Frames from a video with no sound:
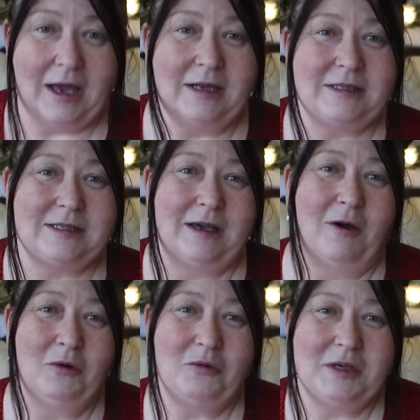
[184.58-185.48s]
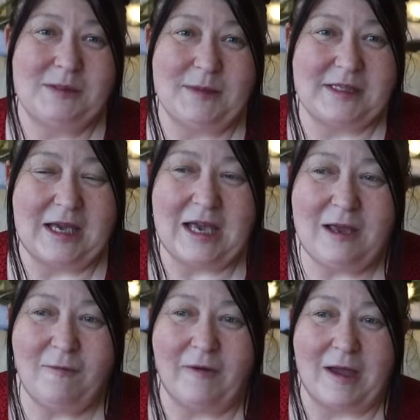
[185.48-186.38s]
And on Christmas
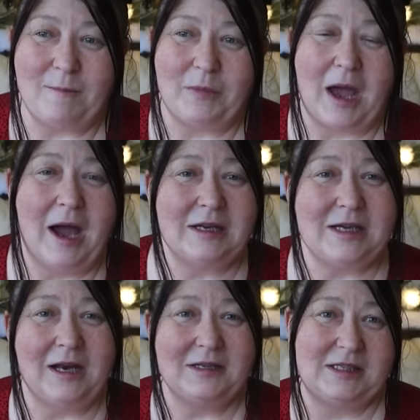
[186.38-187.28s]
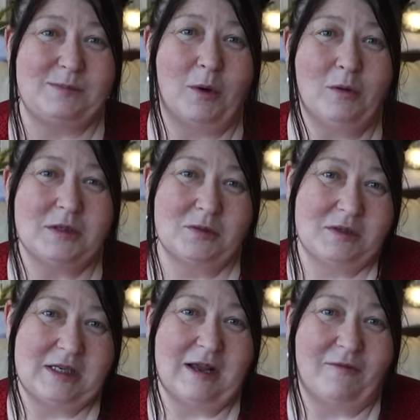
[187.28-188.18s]
Eve, I had Alice's box
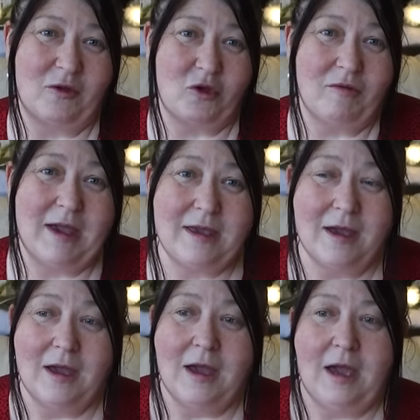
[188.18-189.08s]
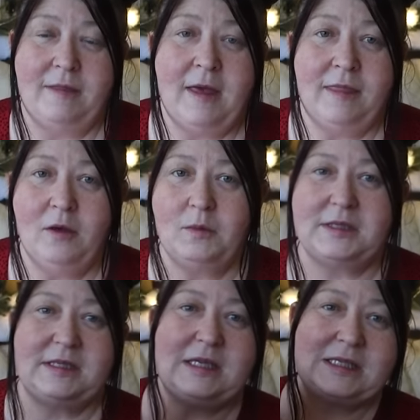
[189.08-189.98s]
underneath the tree, and then there
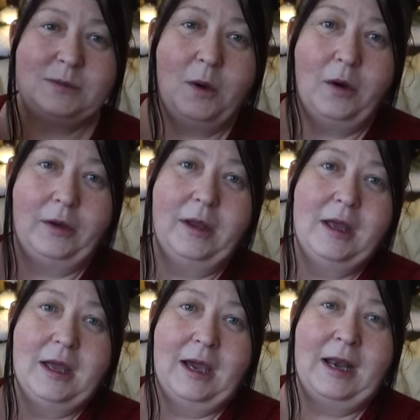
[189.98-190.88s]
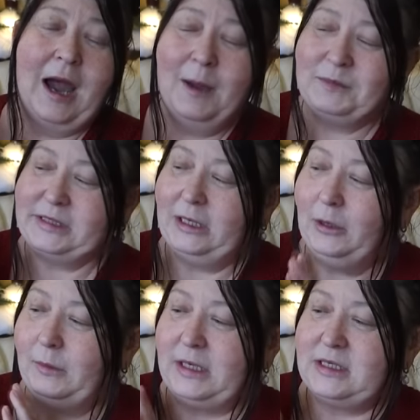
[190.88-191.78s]
was this one, and I
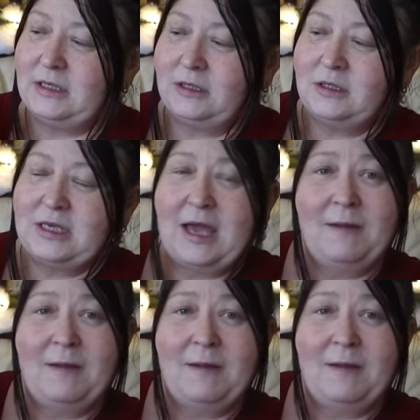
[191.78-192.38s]
absolutely didn't